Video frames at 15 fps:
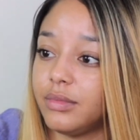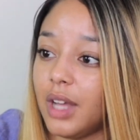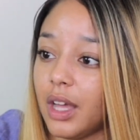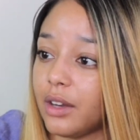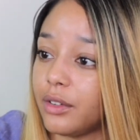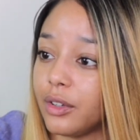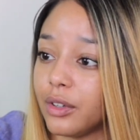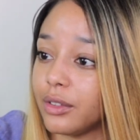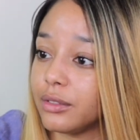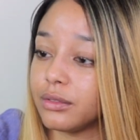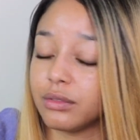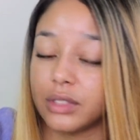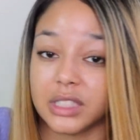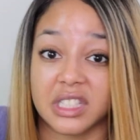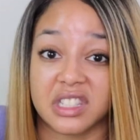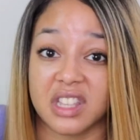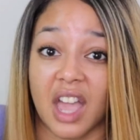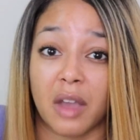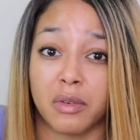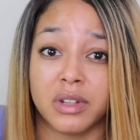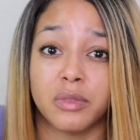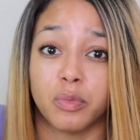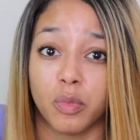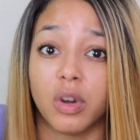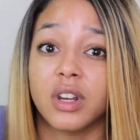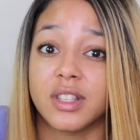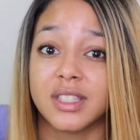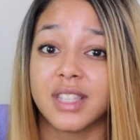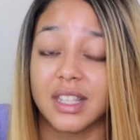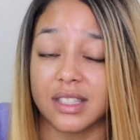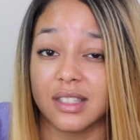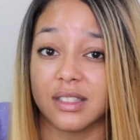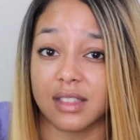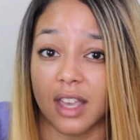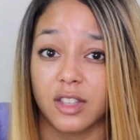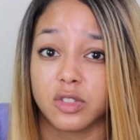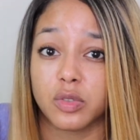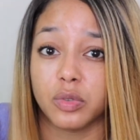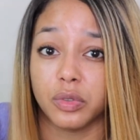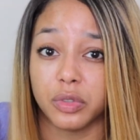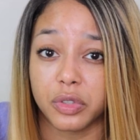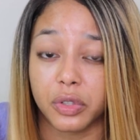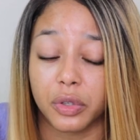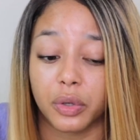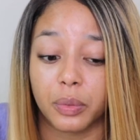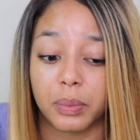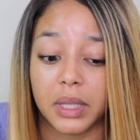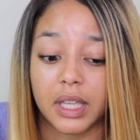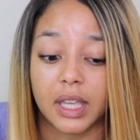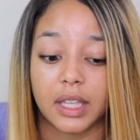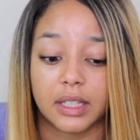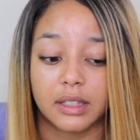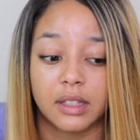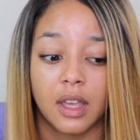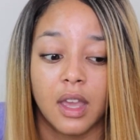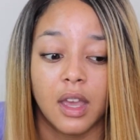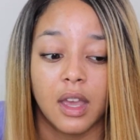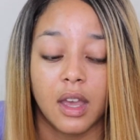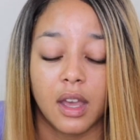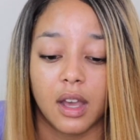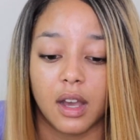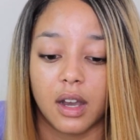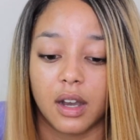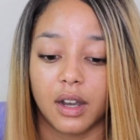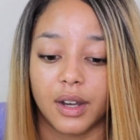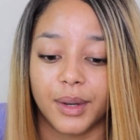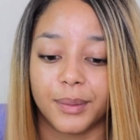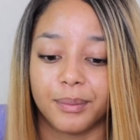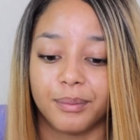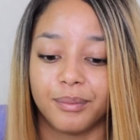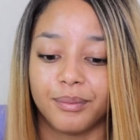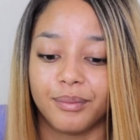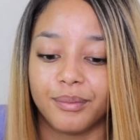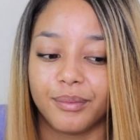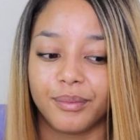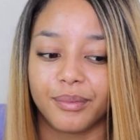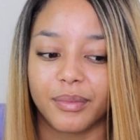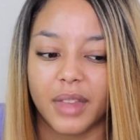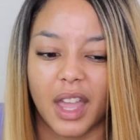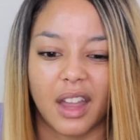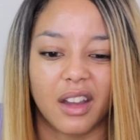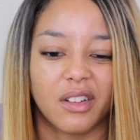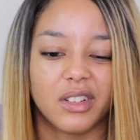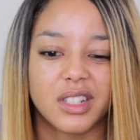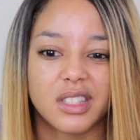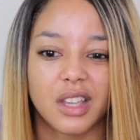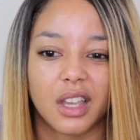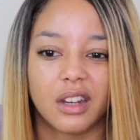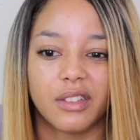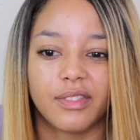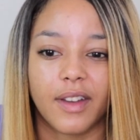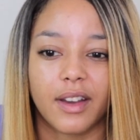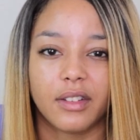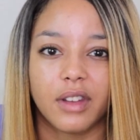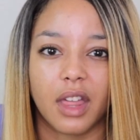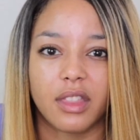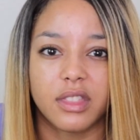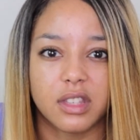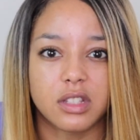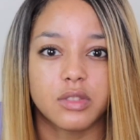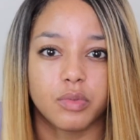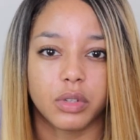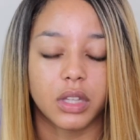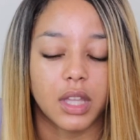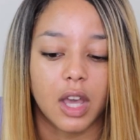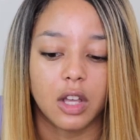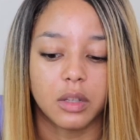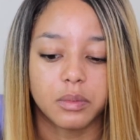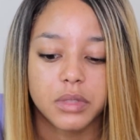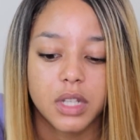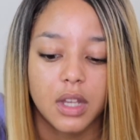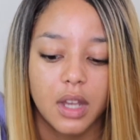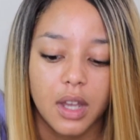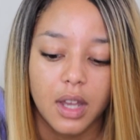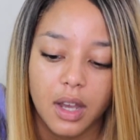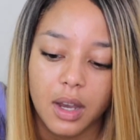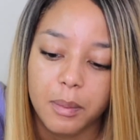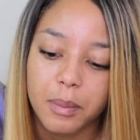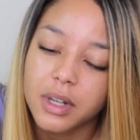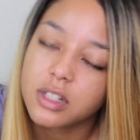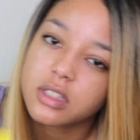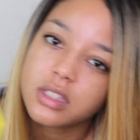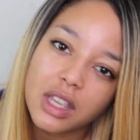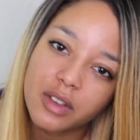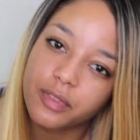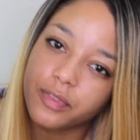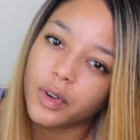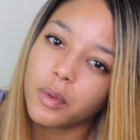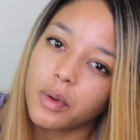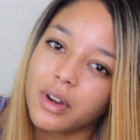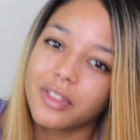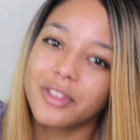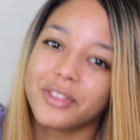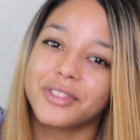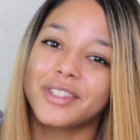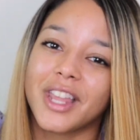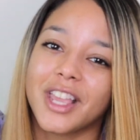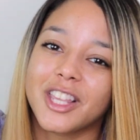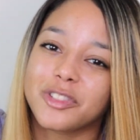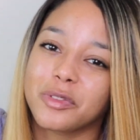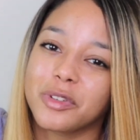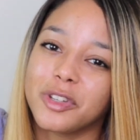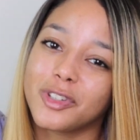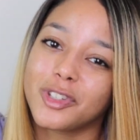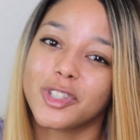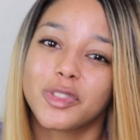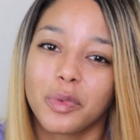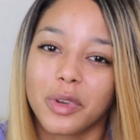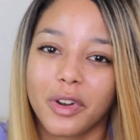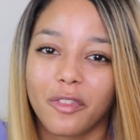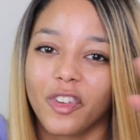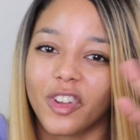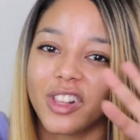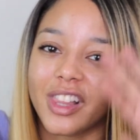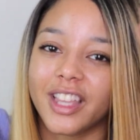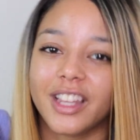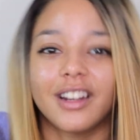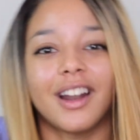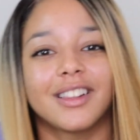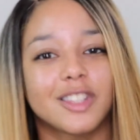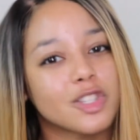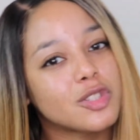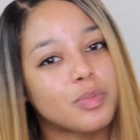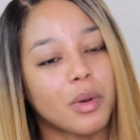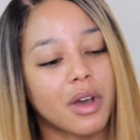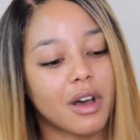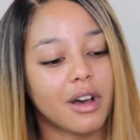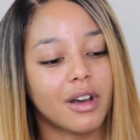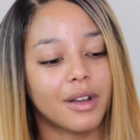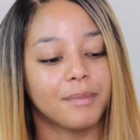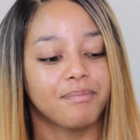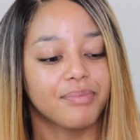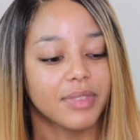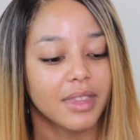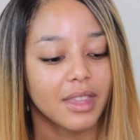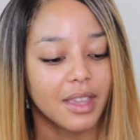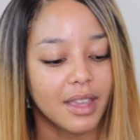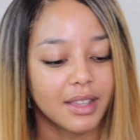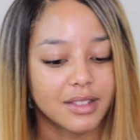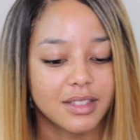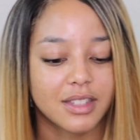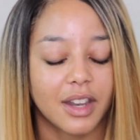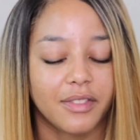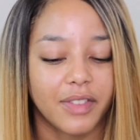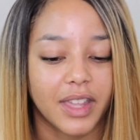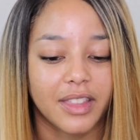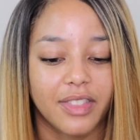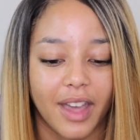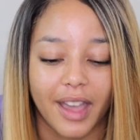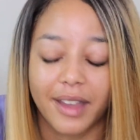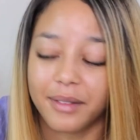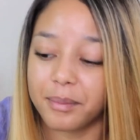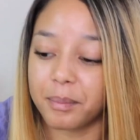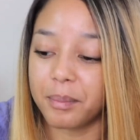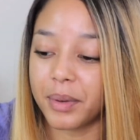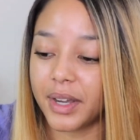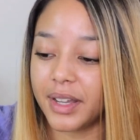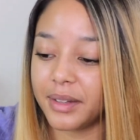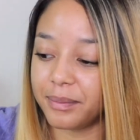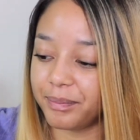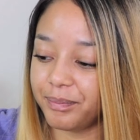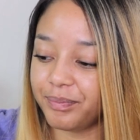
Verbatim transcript: I don't know, since I would want to say since high school too, because um, I always kind of found that this really helped. But it's like for one of those days when you just want to feel like you're at the spa and stuff like that. But